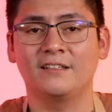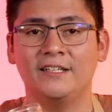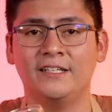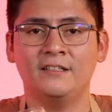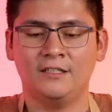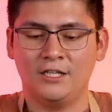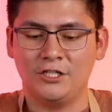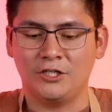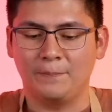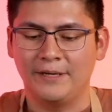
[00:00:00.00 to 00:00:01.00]
a lid.
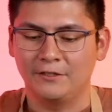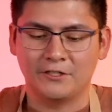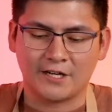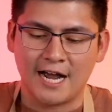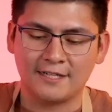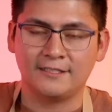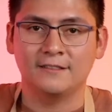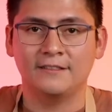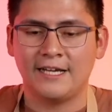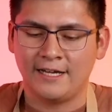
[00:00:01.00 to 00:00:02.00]
You could build your
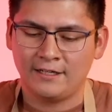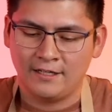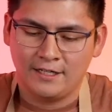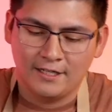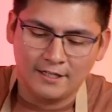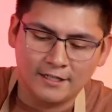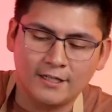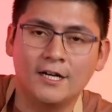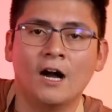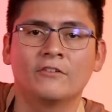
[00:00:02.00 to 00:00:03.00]
cocktail in that,
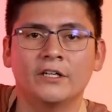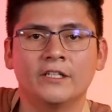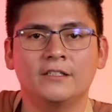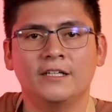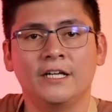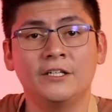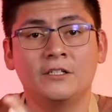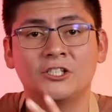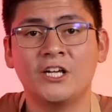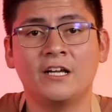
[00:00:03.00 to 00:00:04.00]
cover it, and you
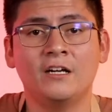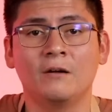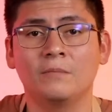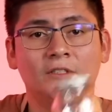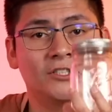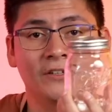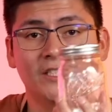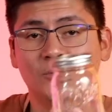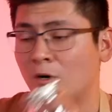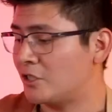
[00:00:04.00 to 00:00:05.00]
can shake it up. So
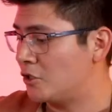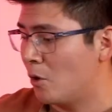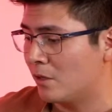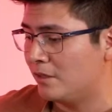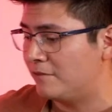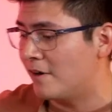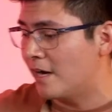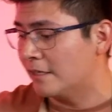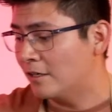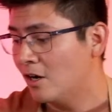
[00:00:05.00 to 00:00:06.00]
this works totally
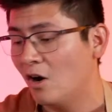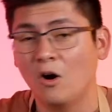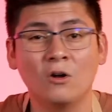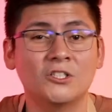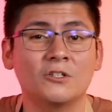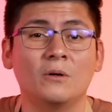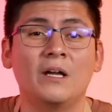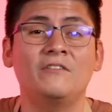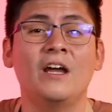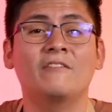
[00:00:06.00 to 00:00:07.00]
fine. Also,
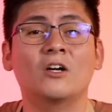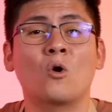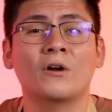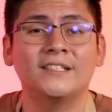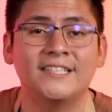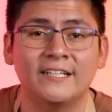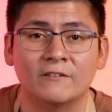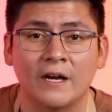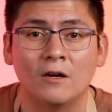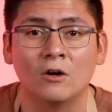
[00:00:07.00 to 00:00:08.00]
if you have a quart
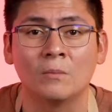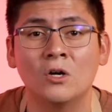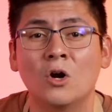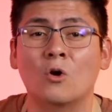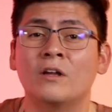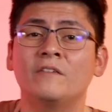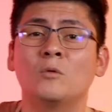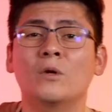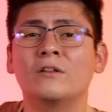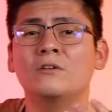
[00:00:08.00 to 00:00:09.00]
container at home, or
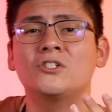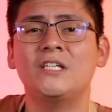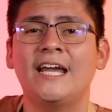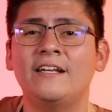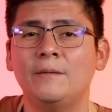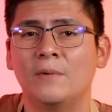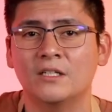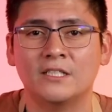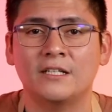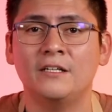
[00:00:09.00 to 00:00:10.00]
even one of those Yeti
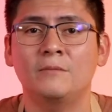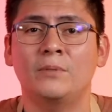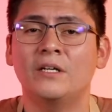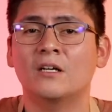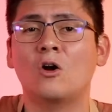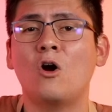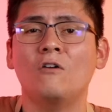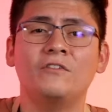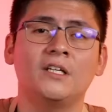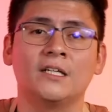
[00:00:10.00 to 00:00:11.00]
mugs that you could put your
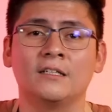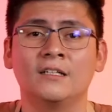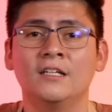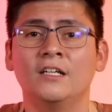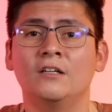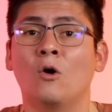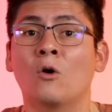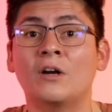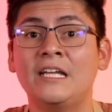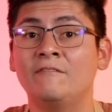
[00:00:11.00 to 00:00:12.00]
coffee in,
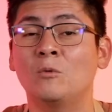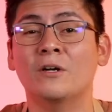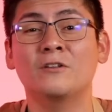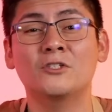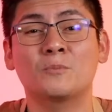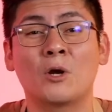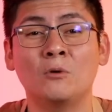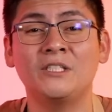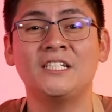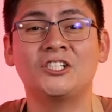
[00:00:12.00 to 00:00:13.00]
or even one of those
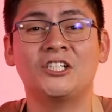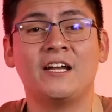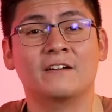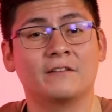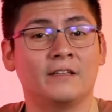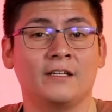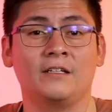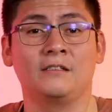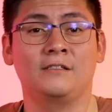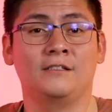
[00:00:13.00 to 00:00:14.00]
protein shaker
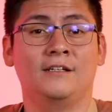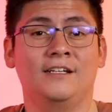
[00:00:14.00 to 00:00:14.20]
thingies,